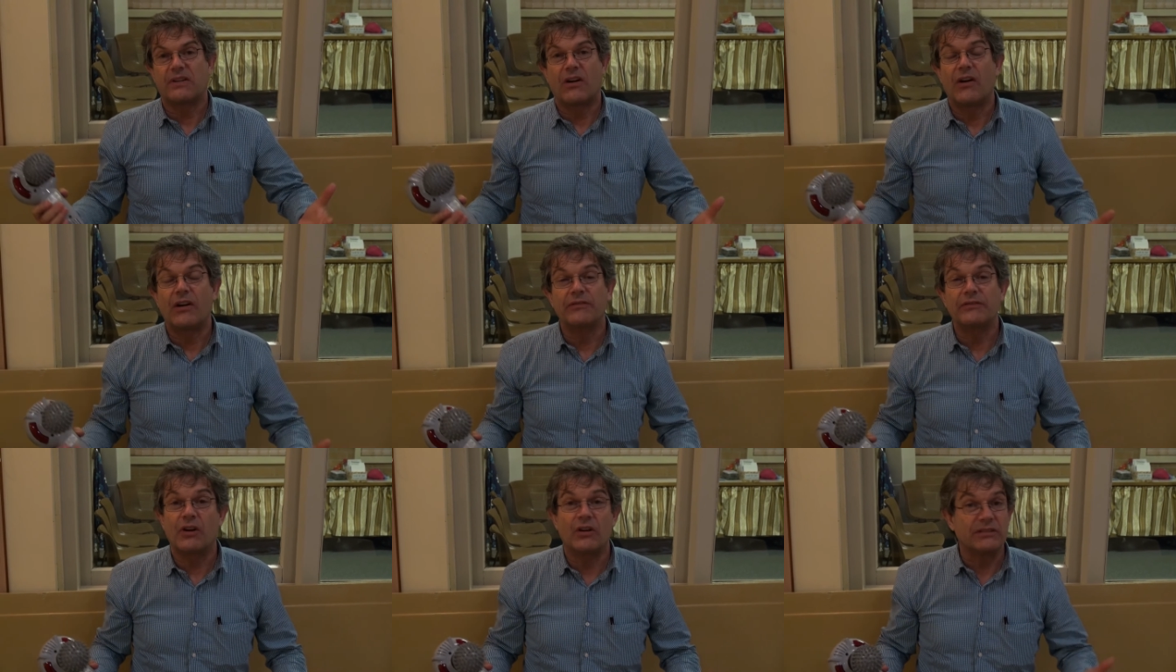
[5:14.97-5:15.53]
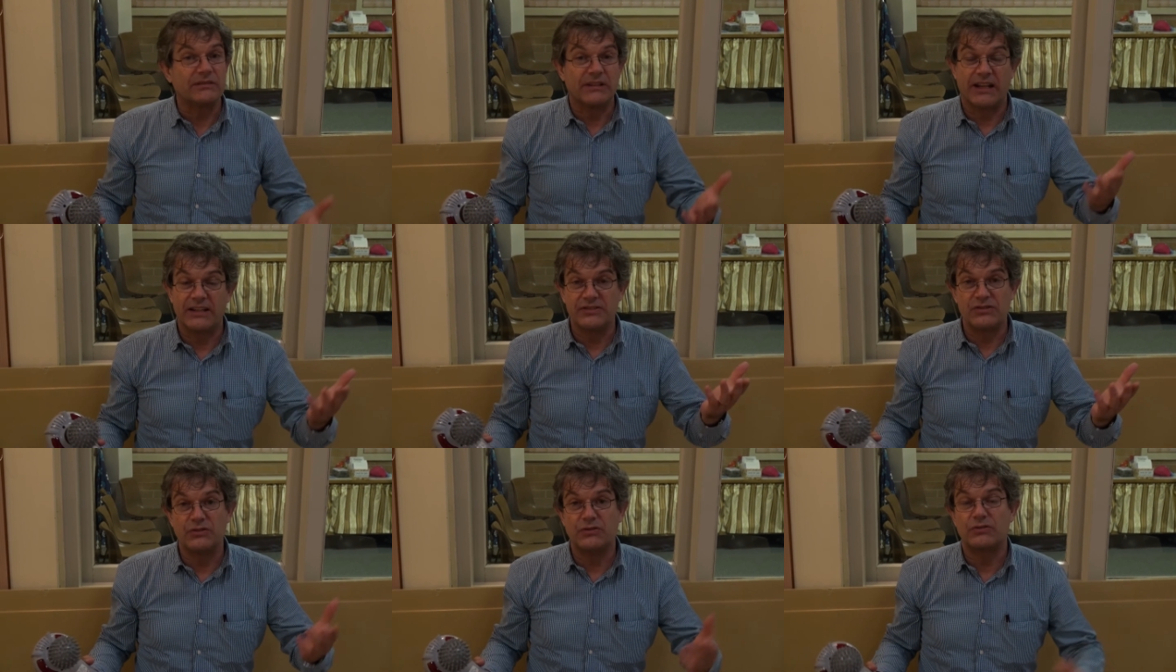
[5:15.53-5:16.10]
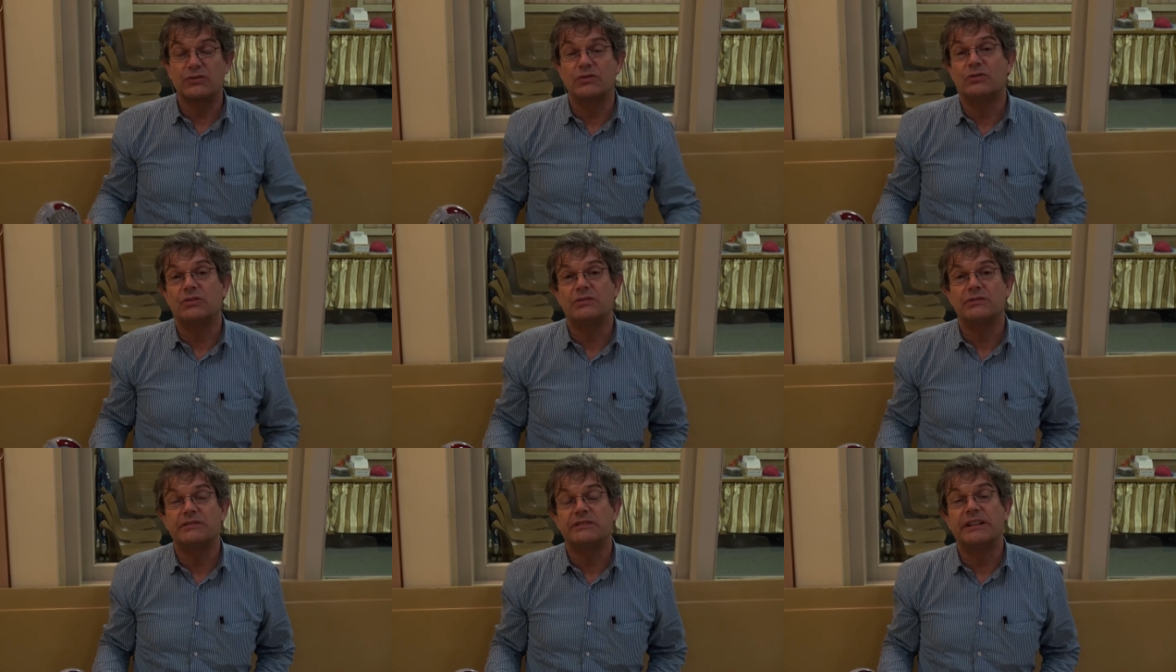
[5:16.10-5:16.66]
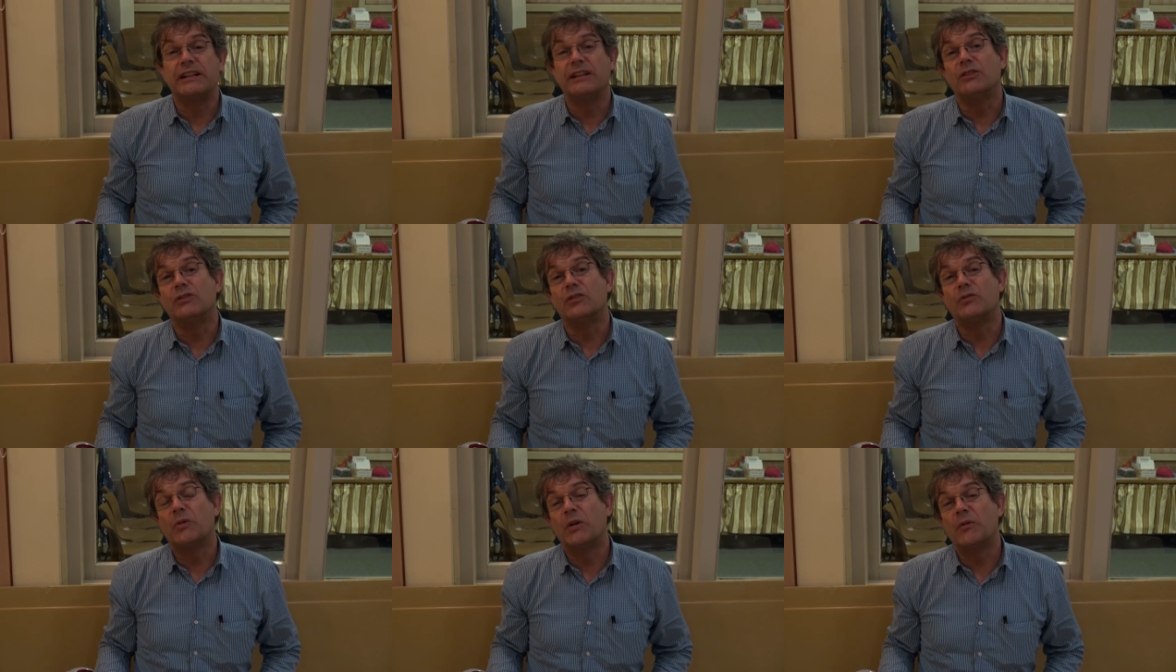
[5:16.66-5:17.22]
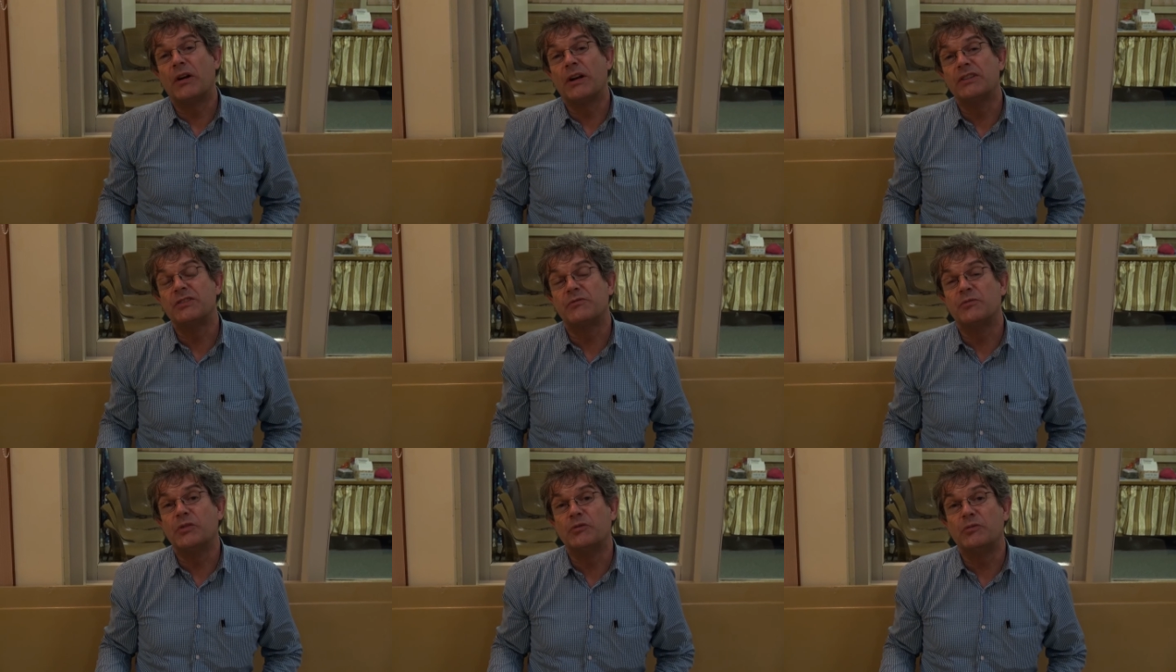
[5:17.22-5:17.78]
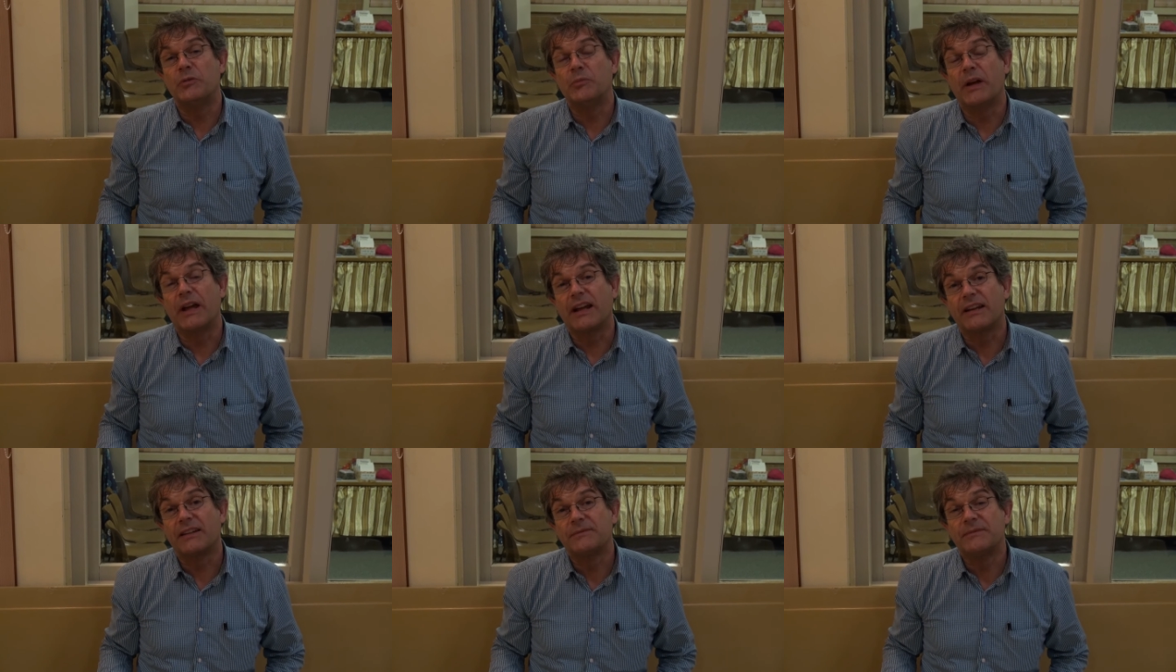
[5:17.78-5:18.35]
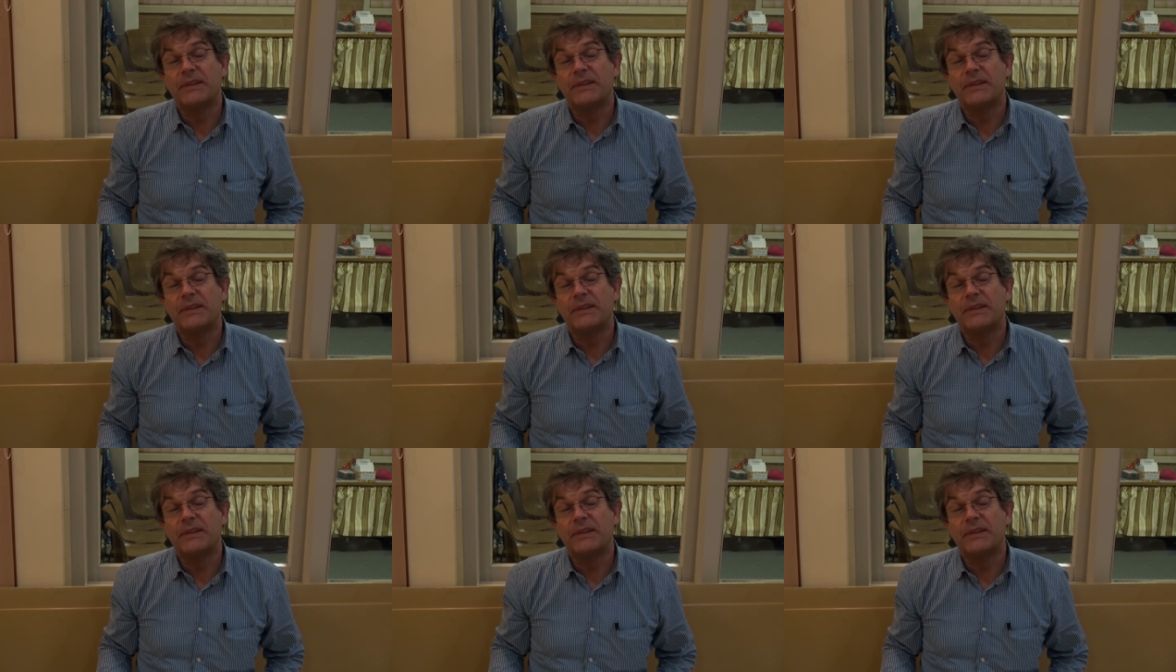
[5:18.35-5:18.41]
I've got, as you saw, nearly all of my range of movement back.